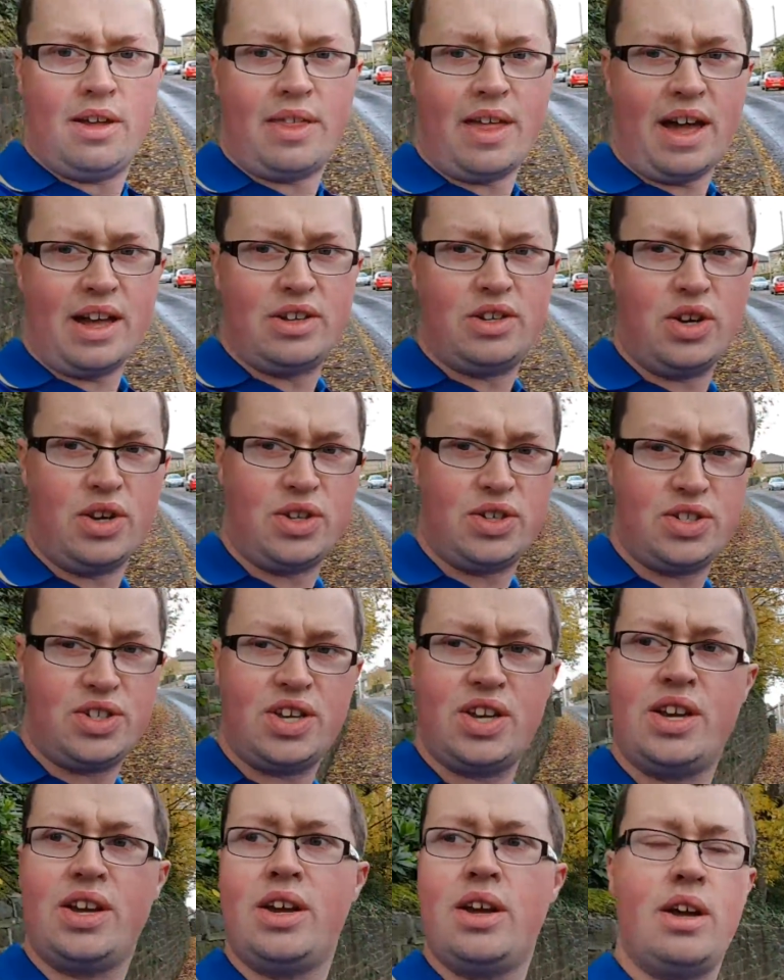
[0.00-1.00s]
that are
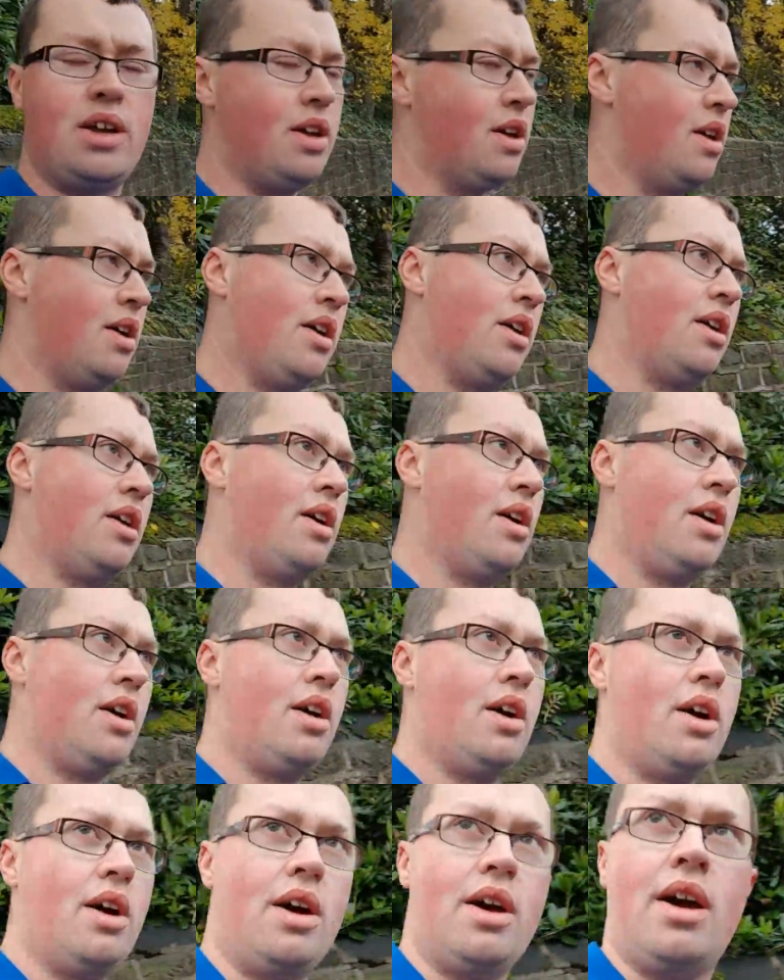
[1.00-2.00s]
just
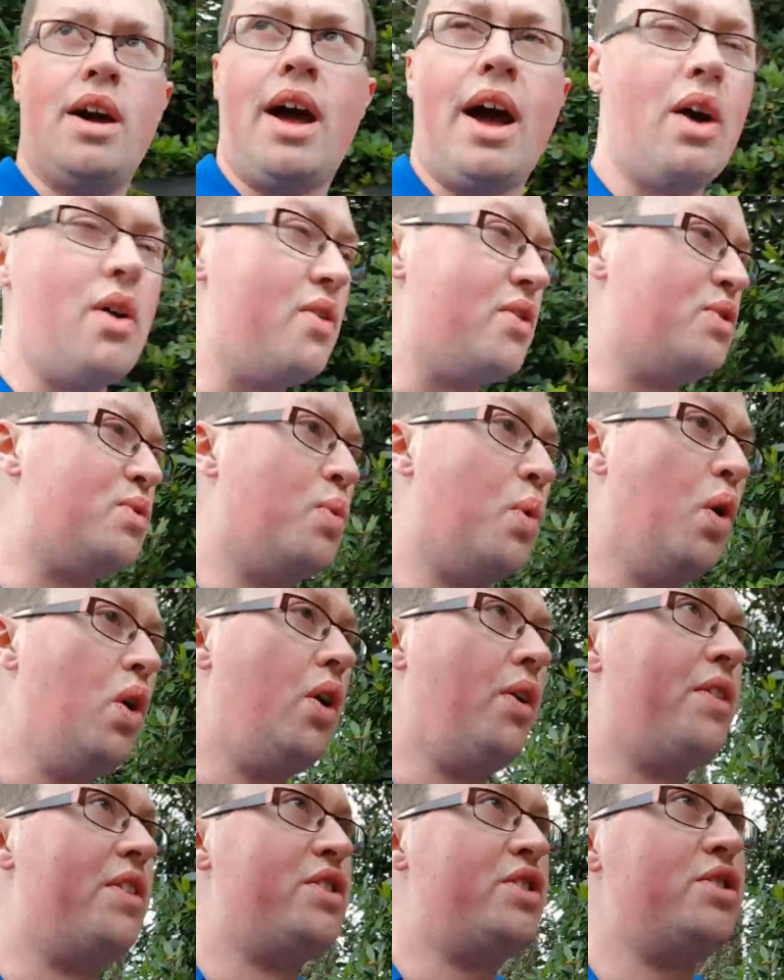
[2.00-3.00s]
out of this
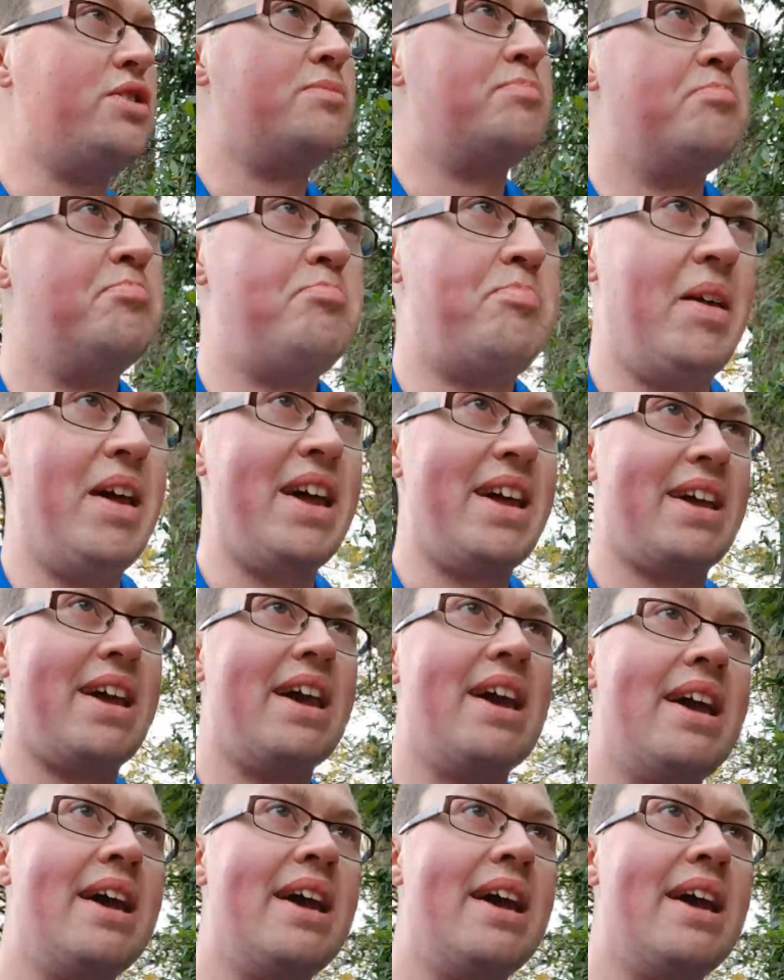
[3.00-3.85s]
world. They're just big.